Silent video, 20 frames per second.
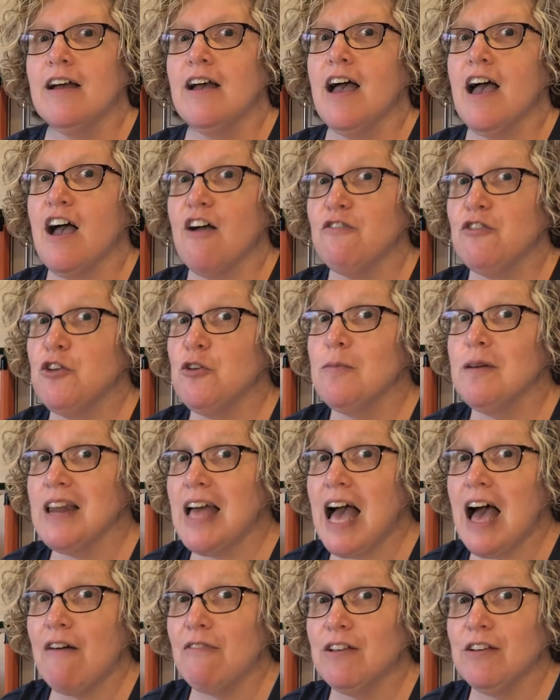Have you been
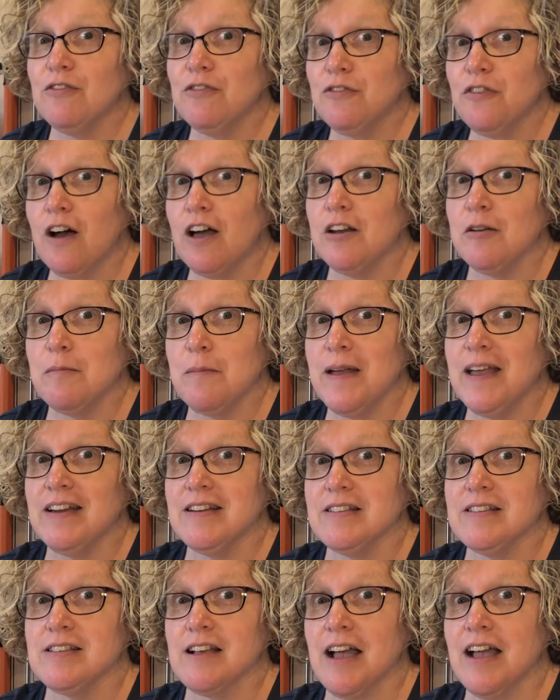having fun being
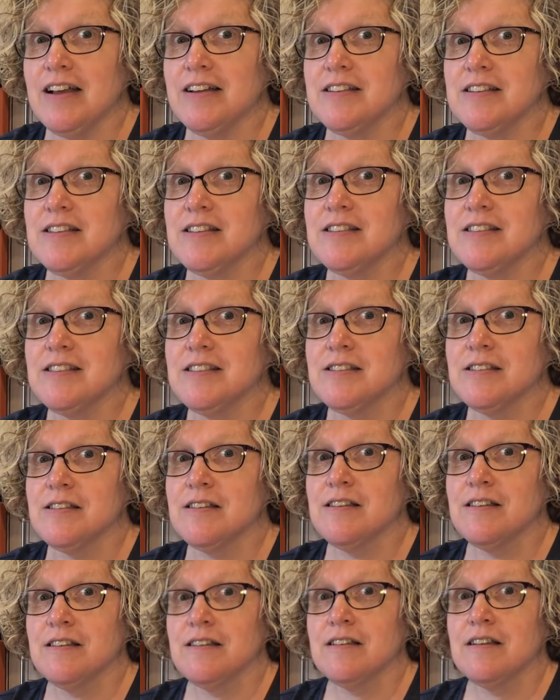a scientist?
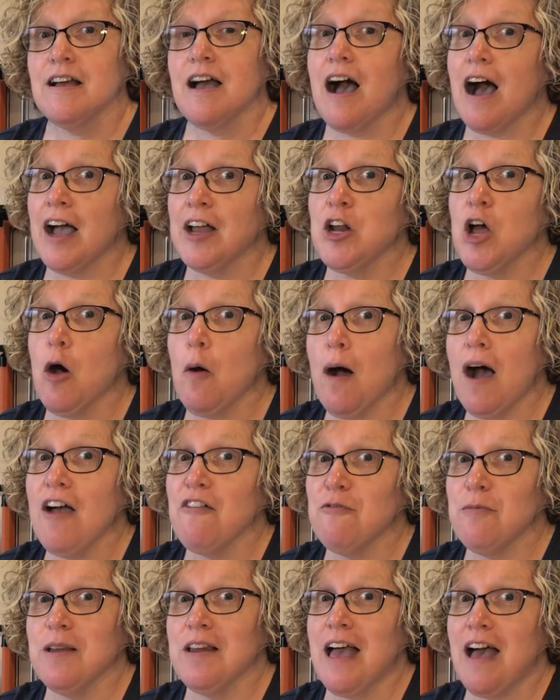I know
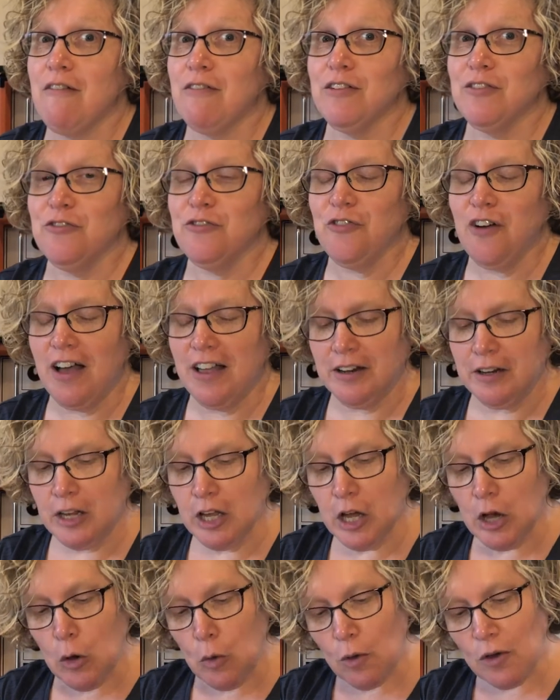I've been having fun.
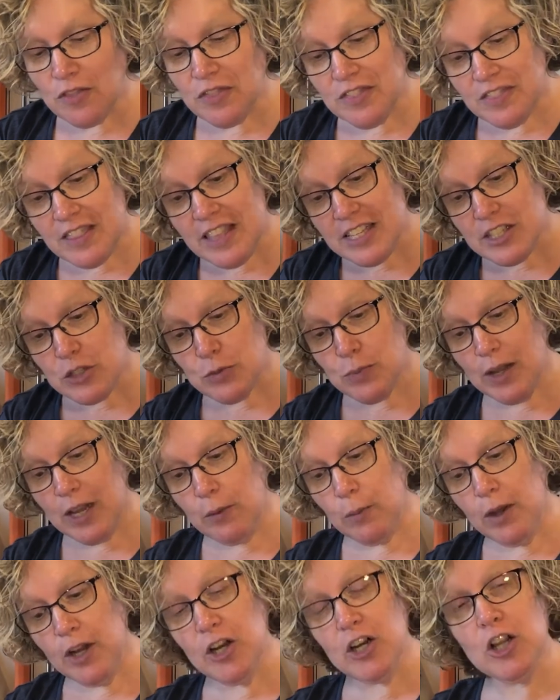Well, this week
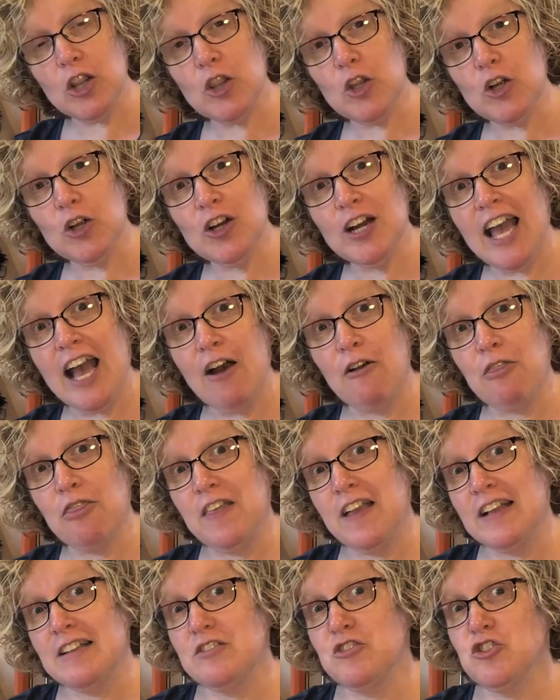we're going to learn how
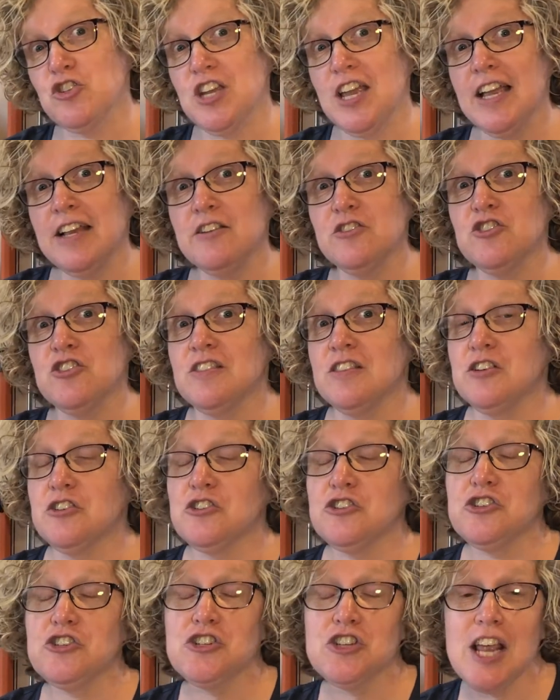things change in their
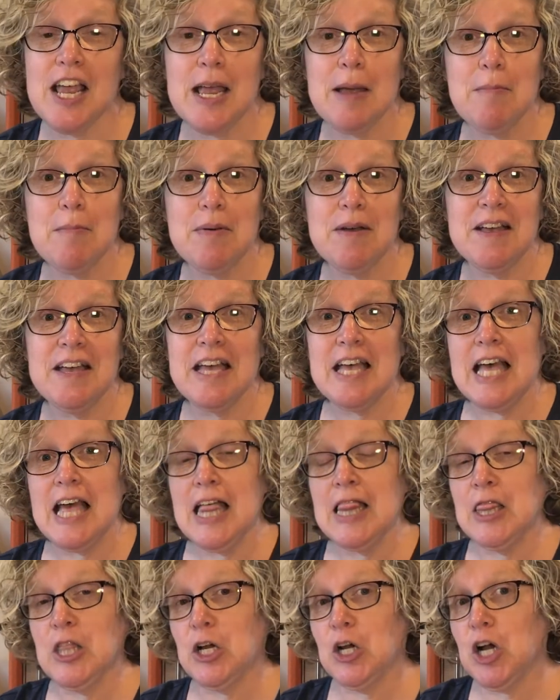shape,
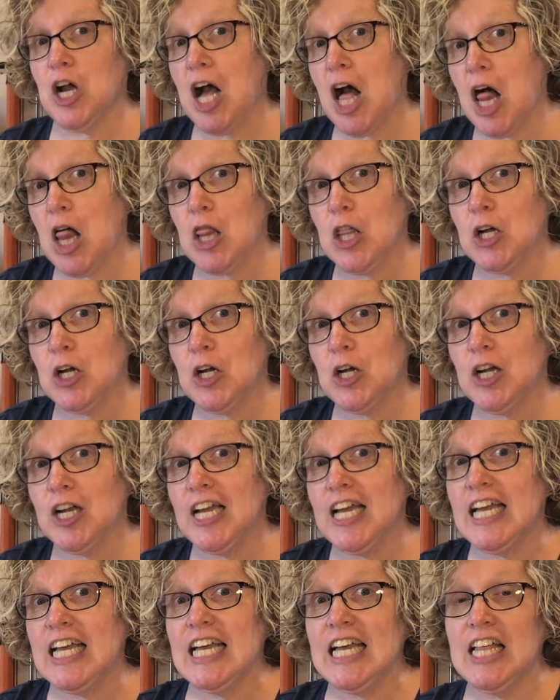in their color,
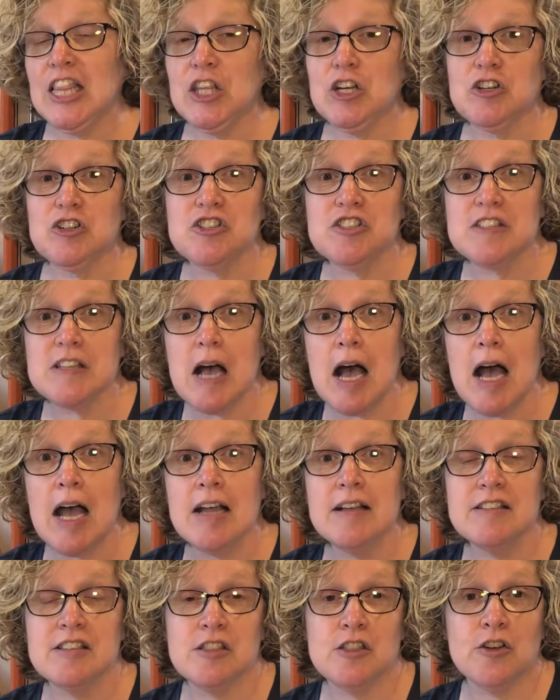in their
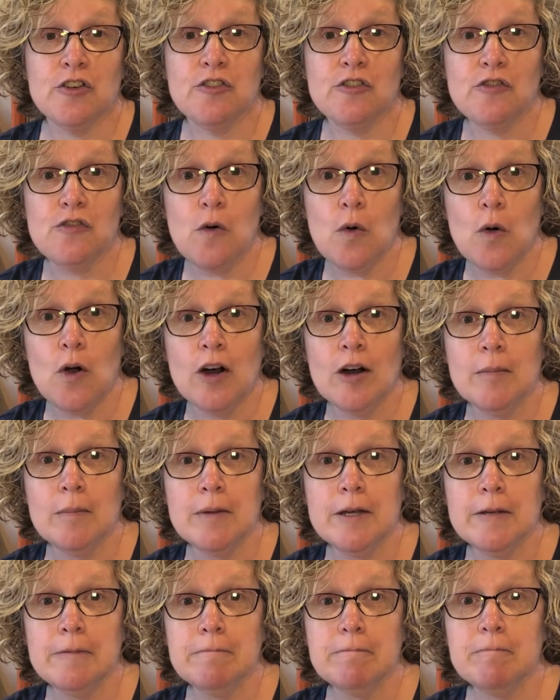size, in their
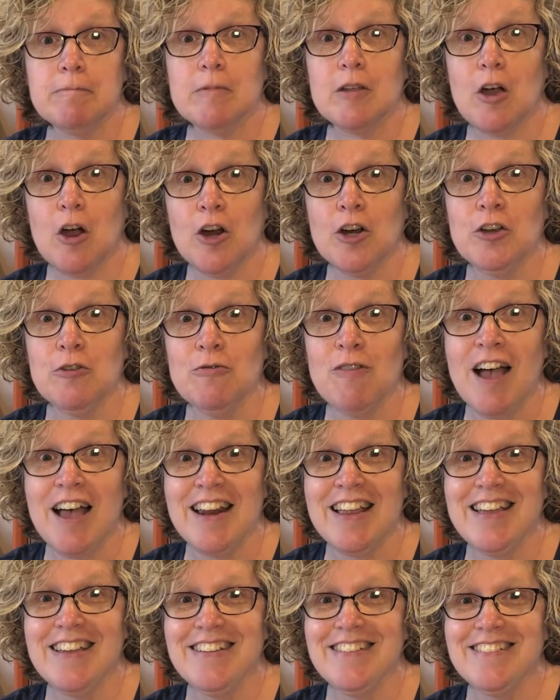form. Are you
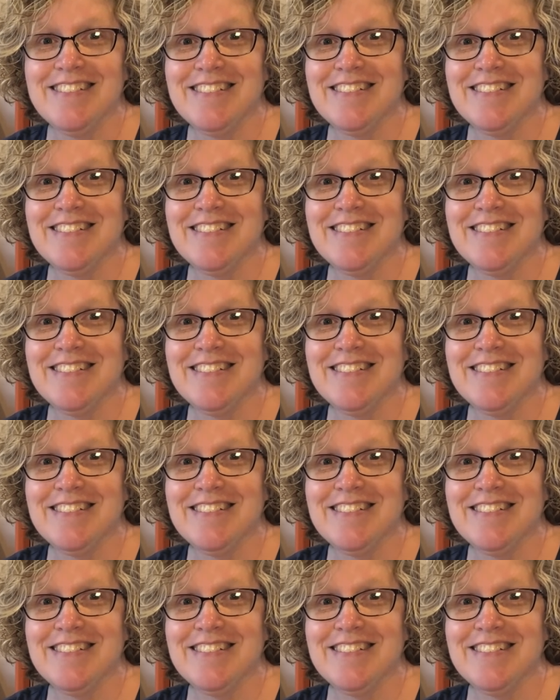ready?